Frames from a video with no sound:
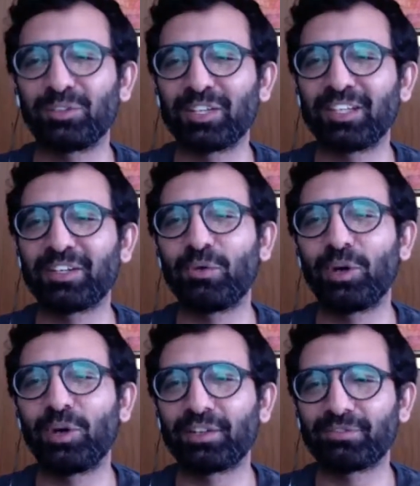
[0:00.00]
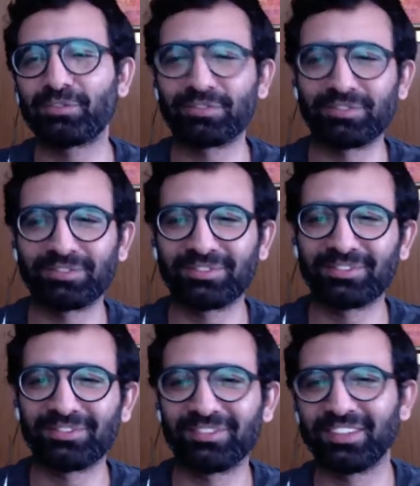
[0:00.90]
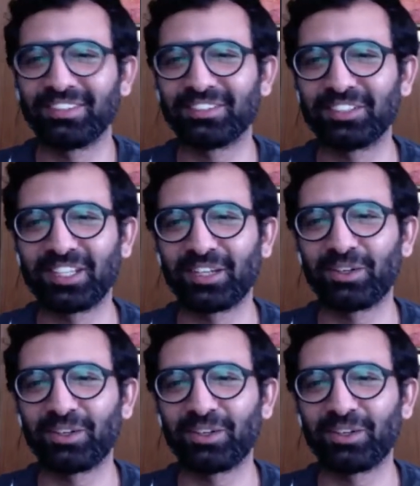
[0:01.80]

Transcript: oh, what if? Yeah, just what? Like you're